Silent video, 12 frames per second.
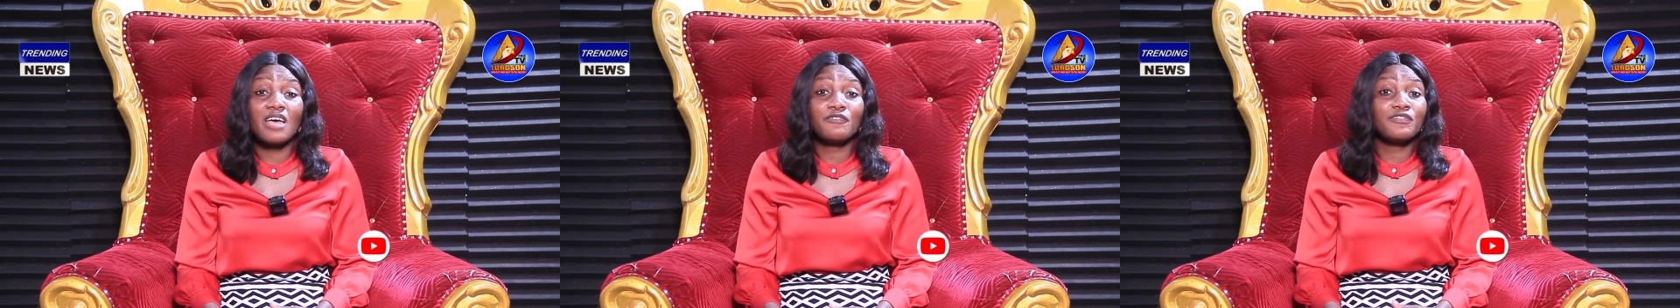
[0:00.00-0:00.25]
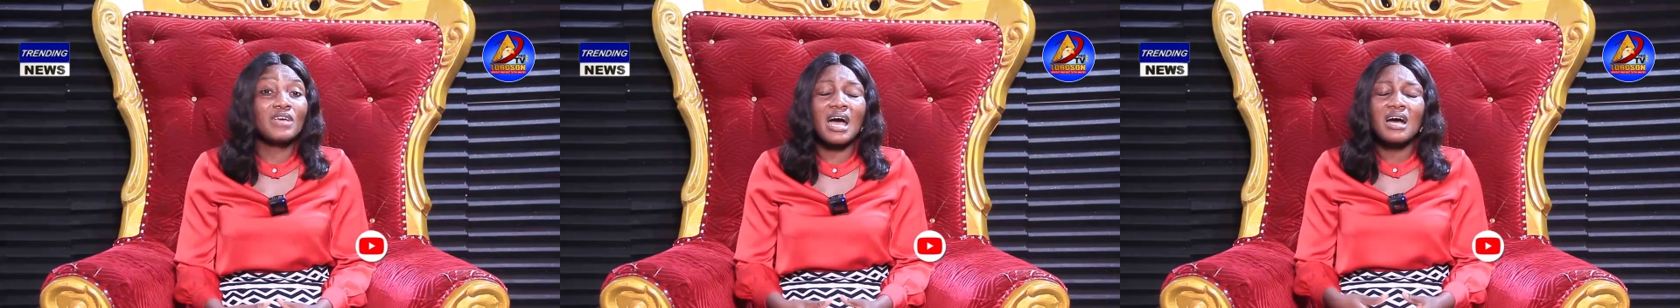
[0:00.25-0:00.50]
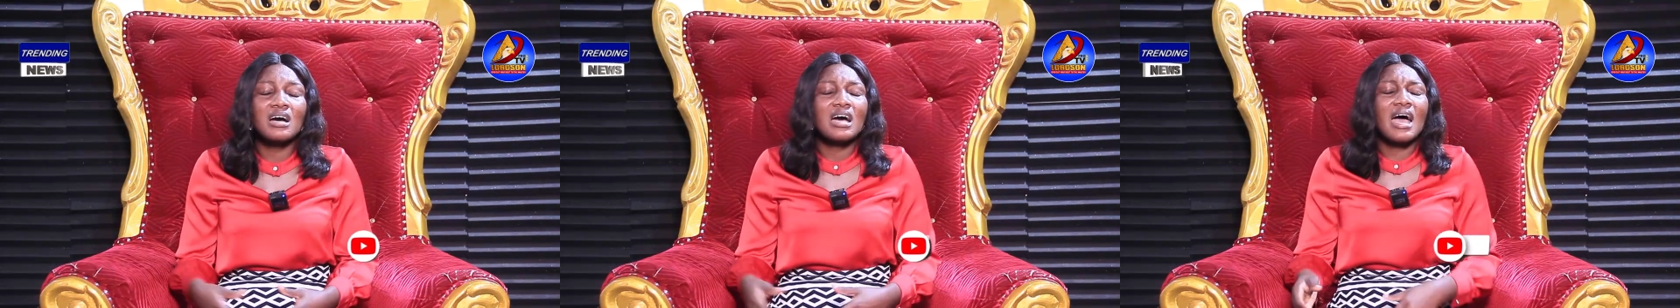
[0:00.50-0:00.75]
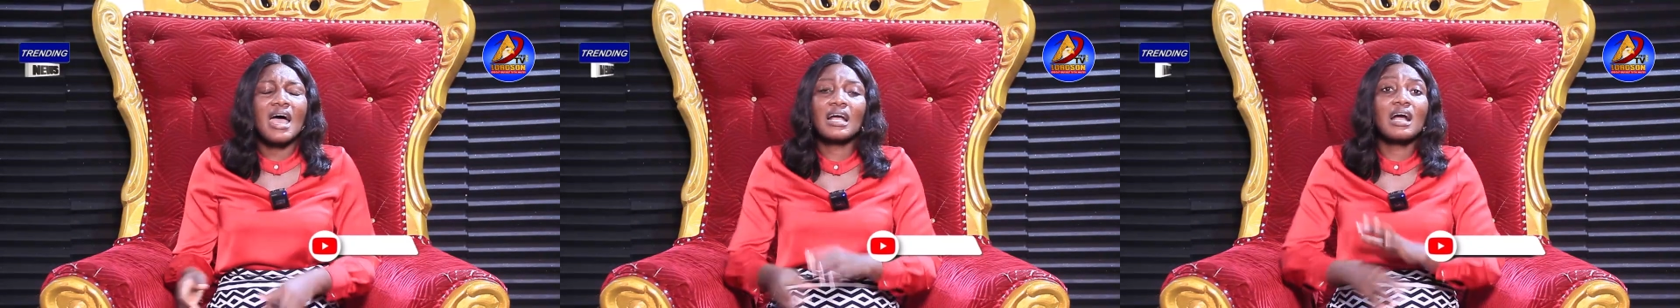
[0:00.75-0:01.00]
If ya
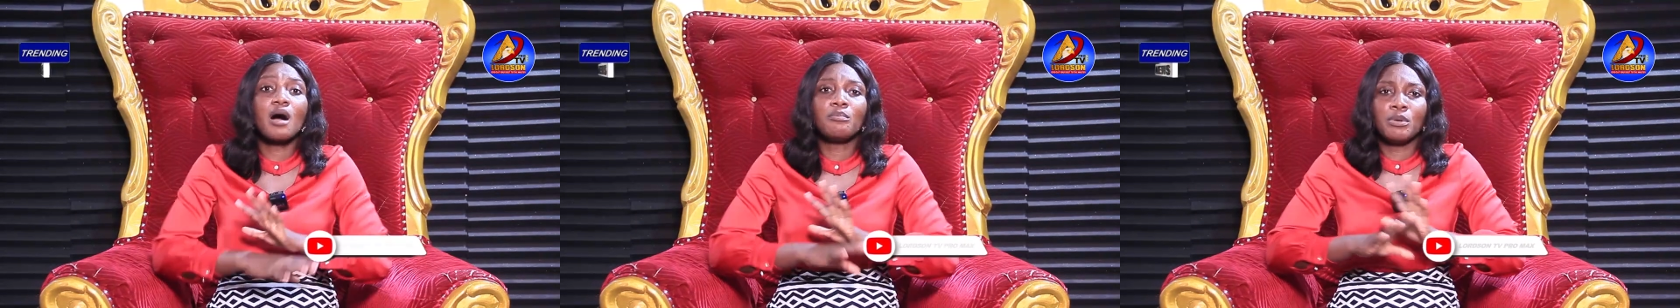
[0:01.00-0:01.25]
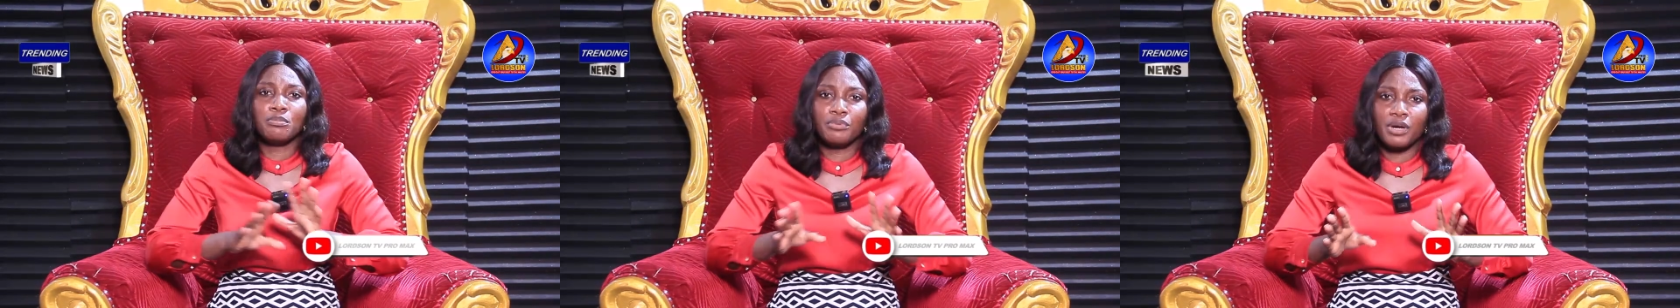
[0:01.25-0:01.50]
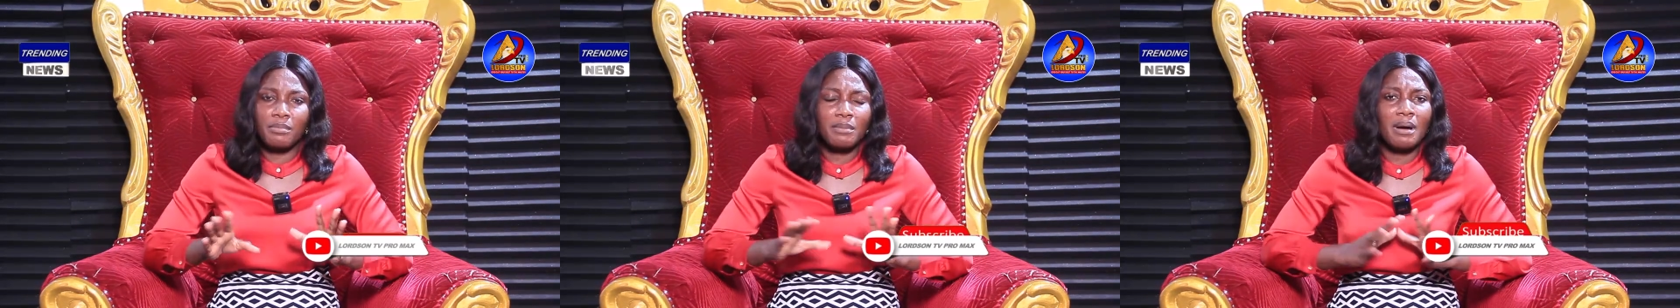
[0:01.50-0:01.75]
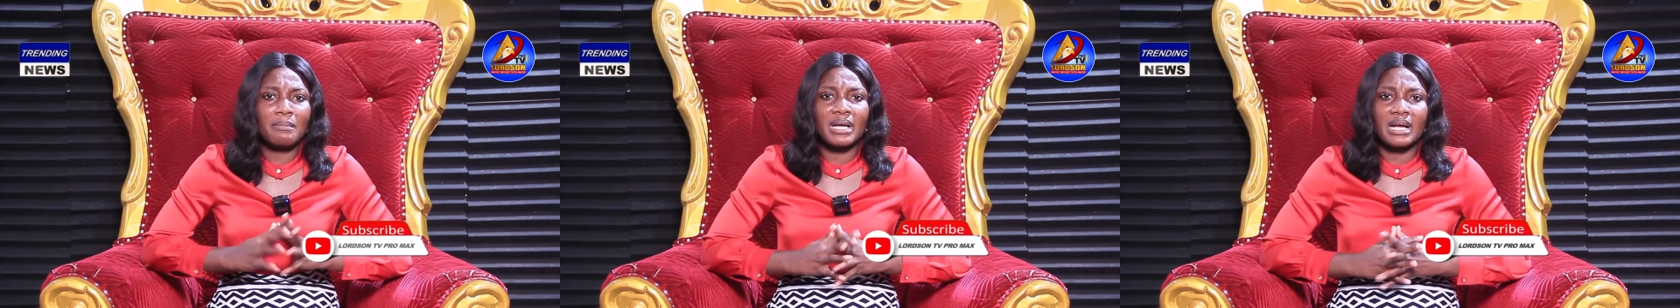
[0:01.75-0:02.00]
e can be brave, me
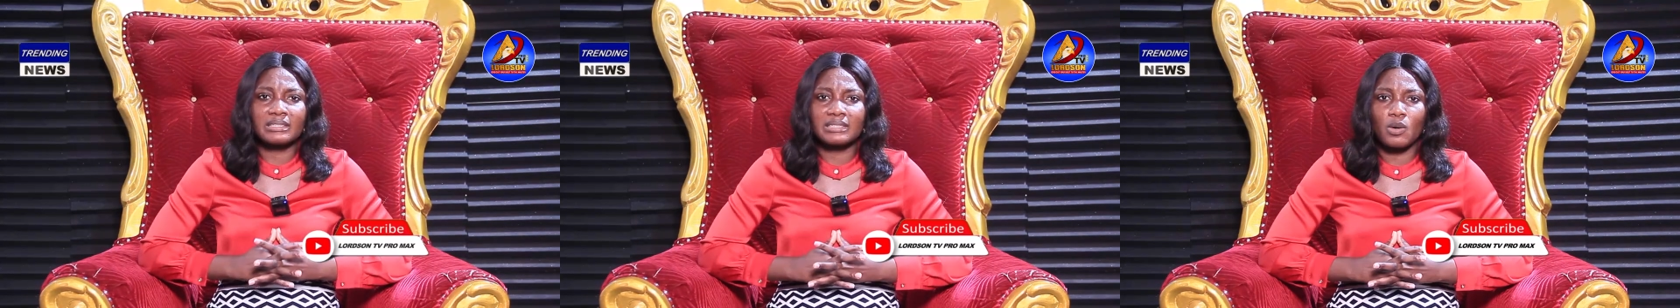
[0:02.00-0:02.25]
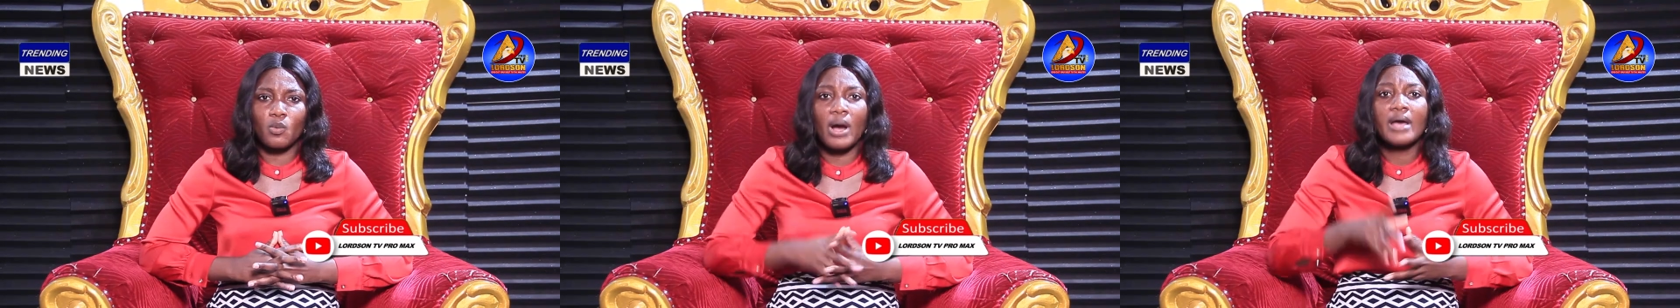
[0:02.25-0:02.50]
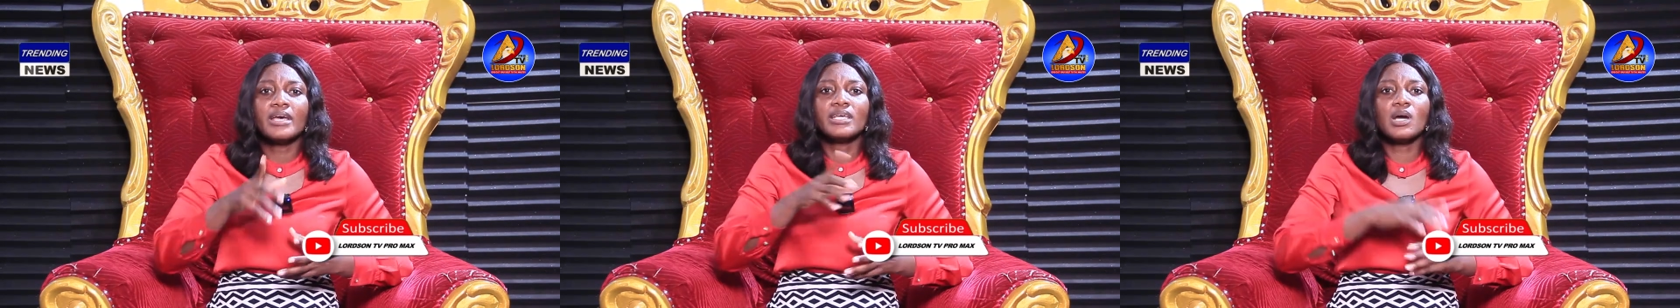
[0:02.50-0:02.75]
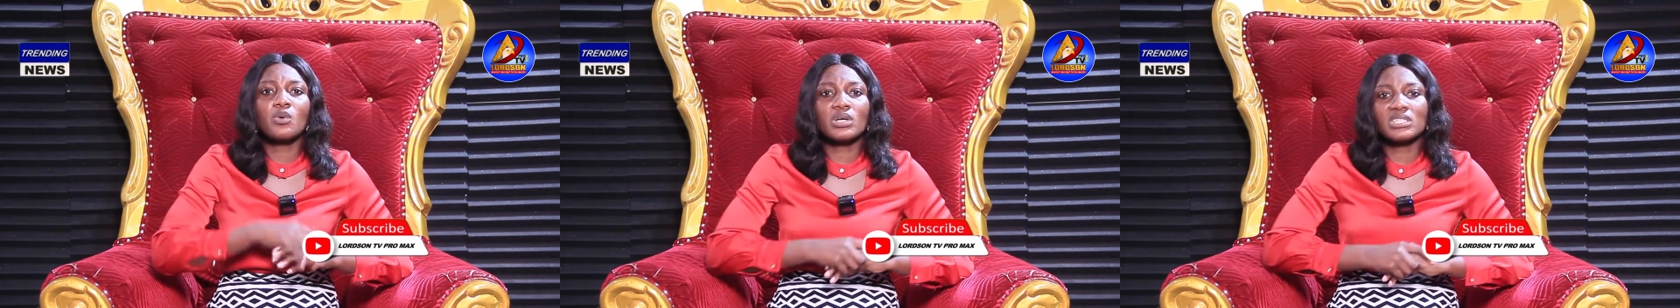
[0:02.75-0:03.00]
ma me ka sanwa.
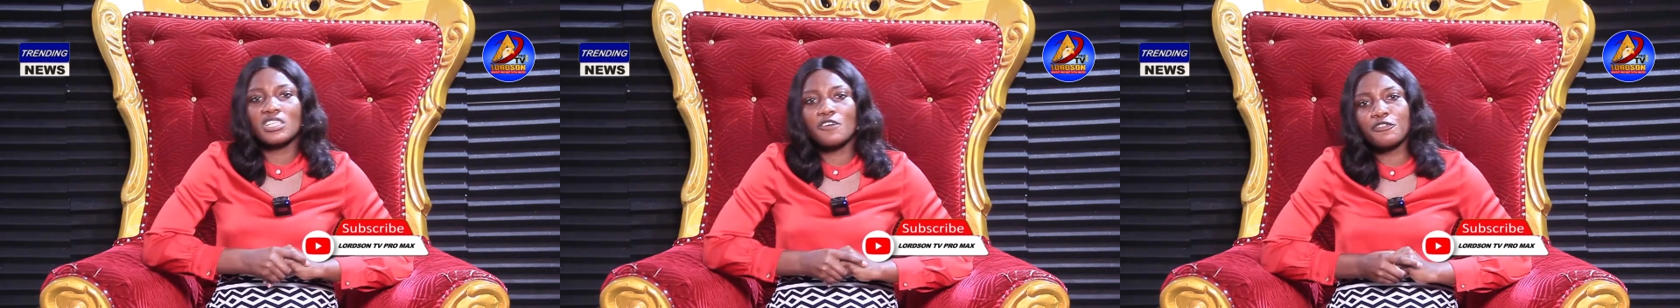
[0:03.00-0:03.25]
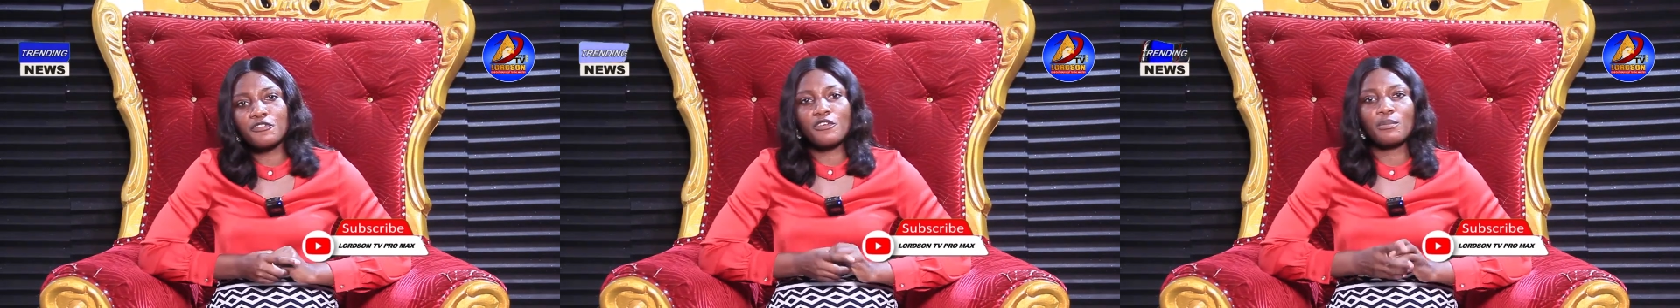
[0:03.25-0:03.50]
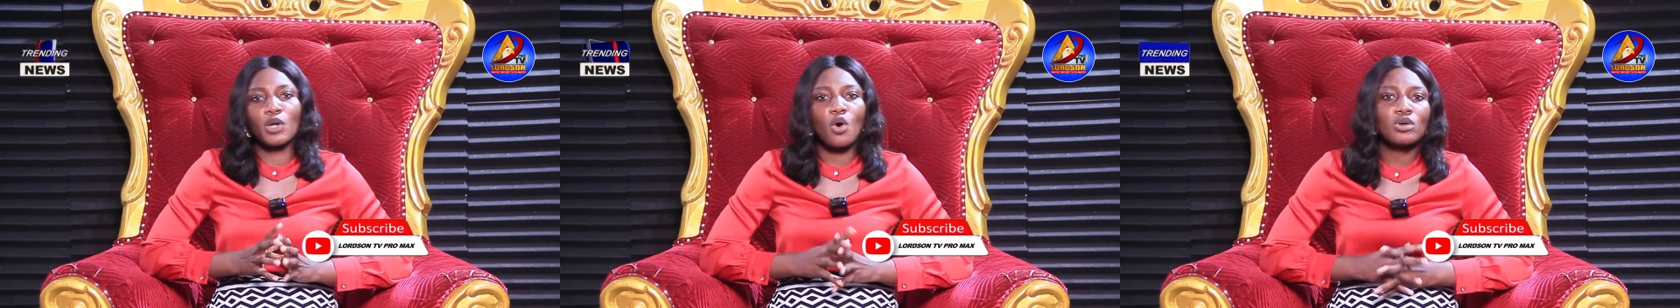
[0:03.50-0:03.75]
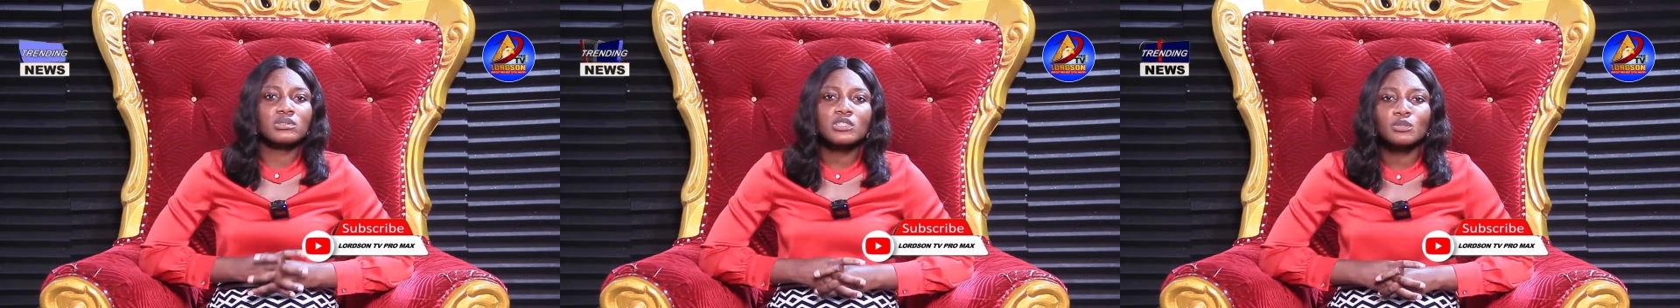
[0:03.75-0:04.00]
Ye nko tie free from the
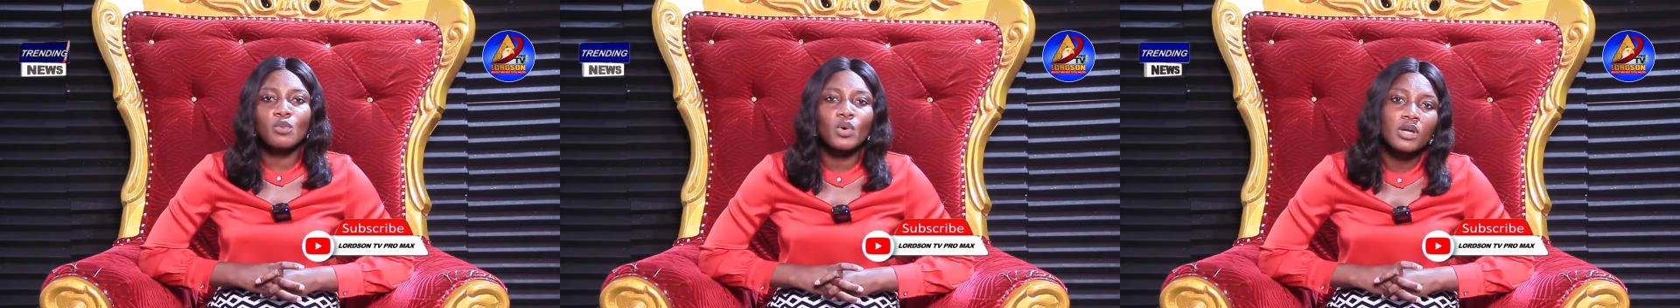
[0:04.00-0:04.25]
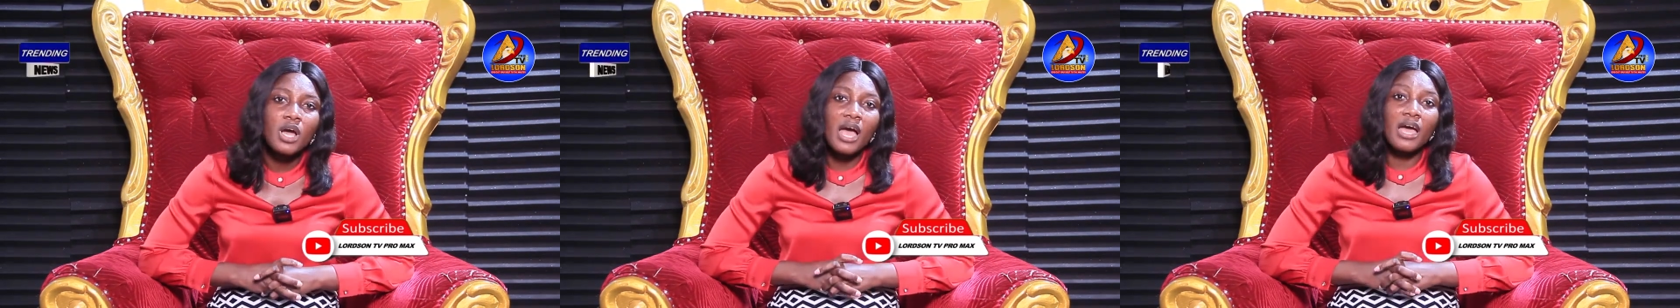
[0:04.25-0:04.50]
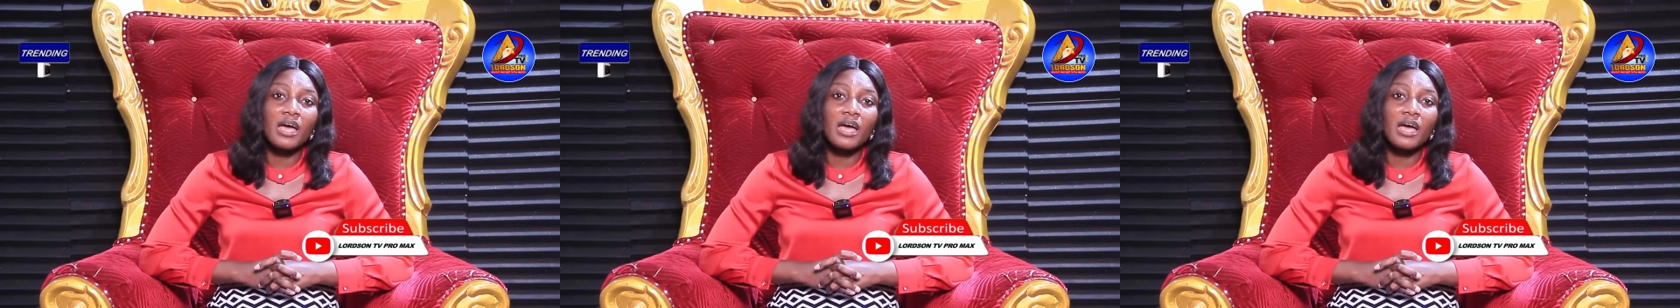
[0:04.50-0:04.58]
horse's moon